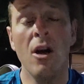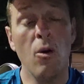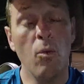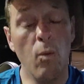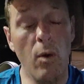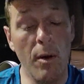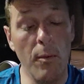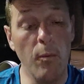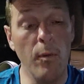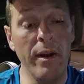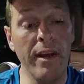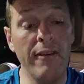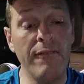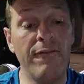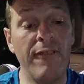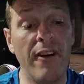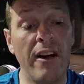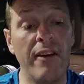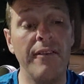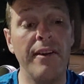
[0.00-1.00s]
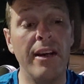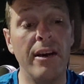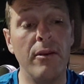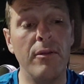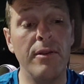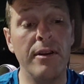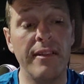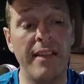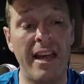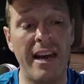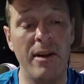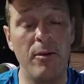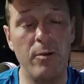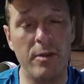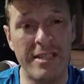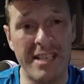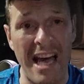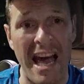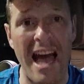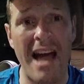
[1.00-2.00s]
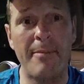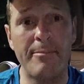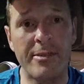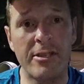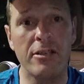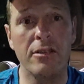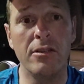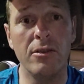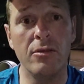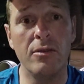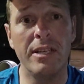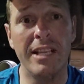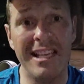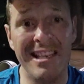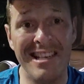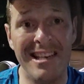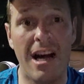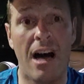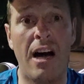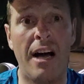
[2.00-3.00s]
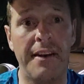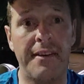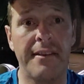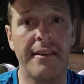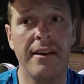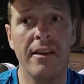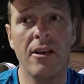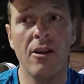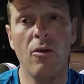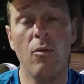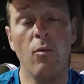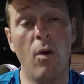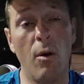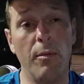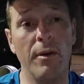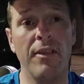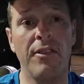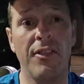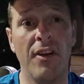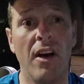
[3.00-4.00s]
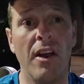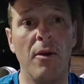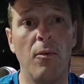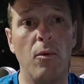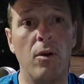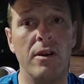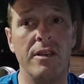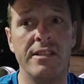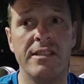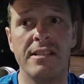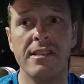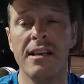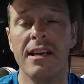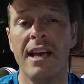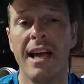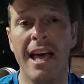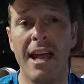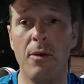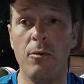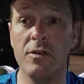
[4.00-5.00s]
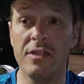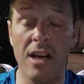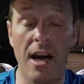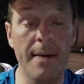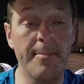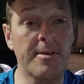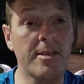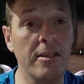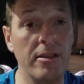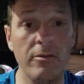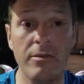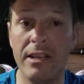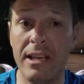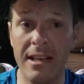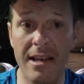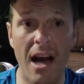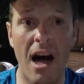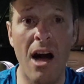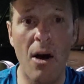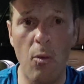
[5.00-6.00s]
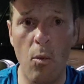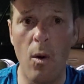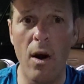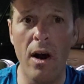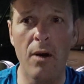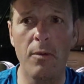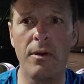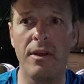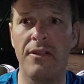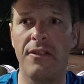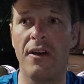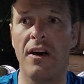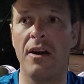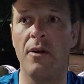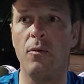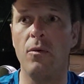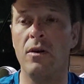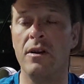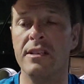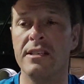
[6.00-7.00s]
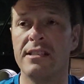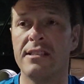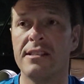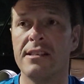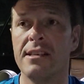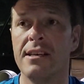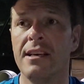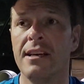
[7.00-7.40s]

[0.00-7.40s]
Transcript: When we found out that it was absolutely not what we thought it was, and it was absolutely not where we thought it was.